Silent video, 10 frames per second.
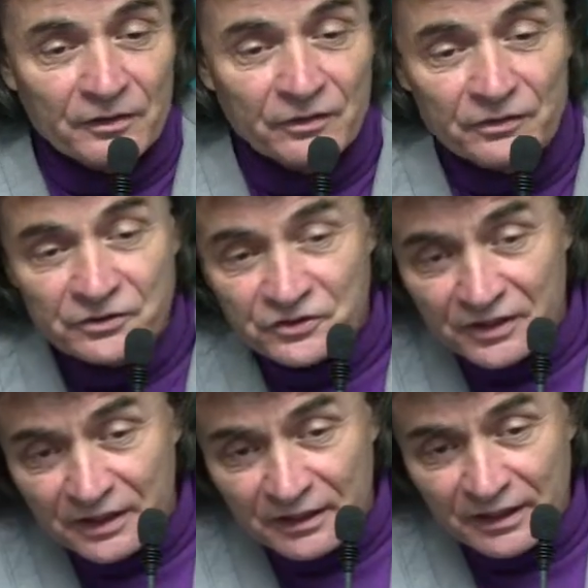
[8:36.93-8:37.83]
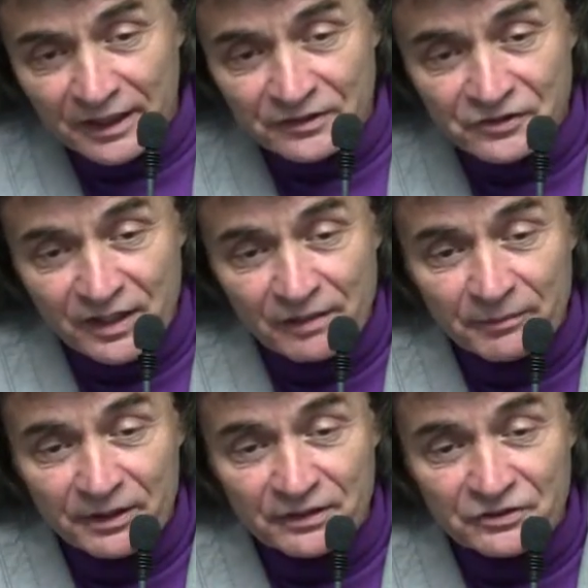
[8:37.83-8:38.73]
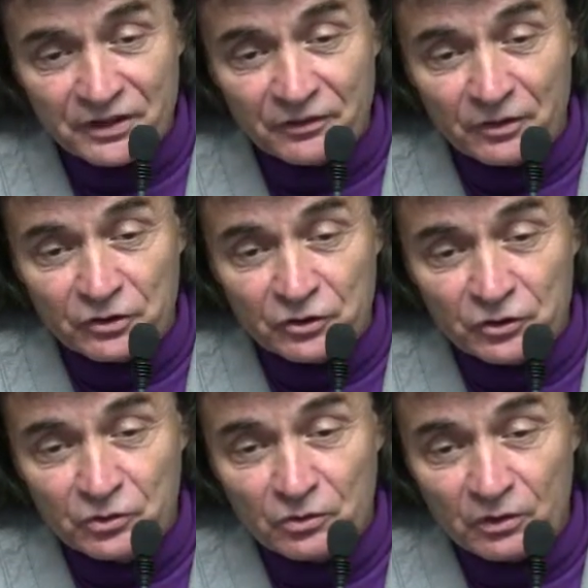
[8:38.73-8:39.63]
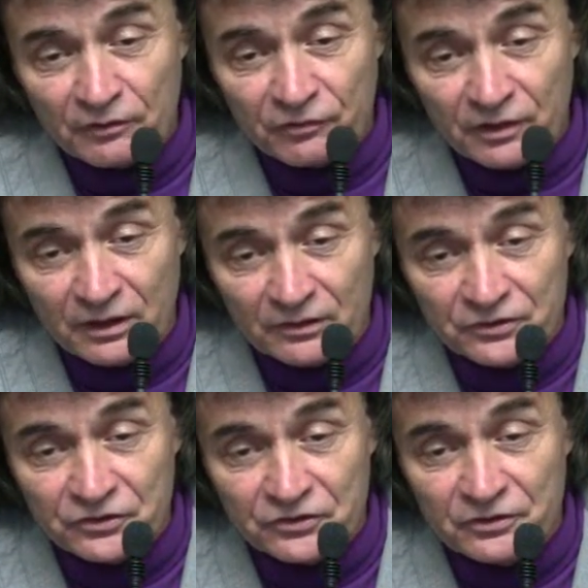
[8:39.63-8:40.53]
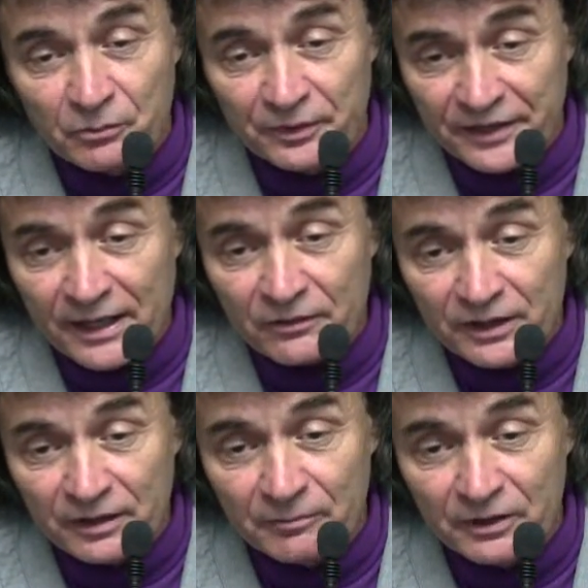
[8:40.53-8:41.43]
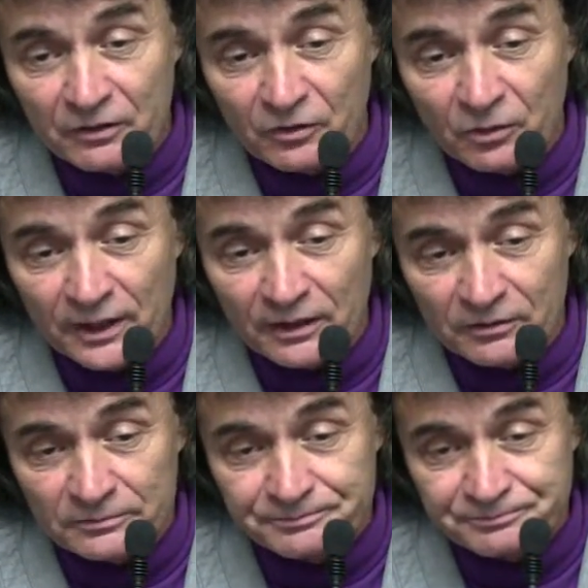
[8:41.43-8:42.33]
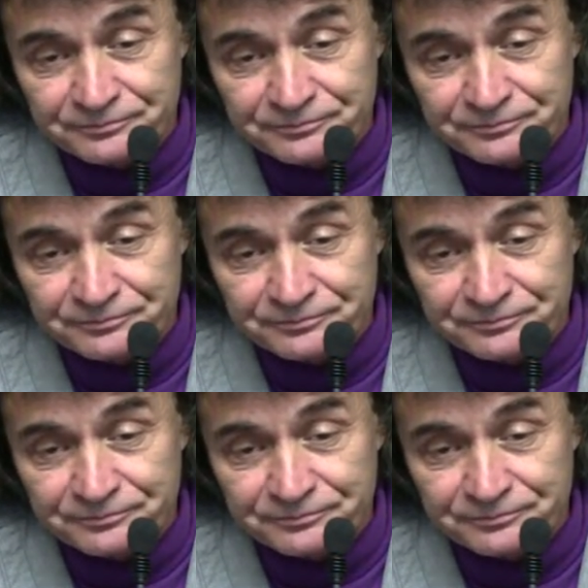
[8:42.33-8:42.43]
You said a statement is either true or false, without a middle ground.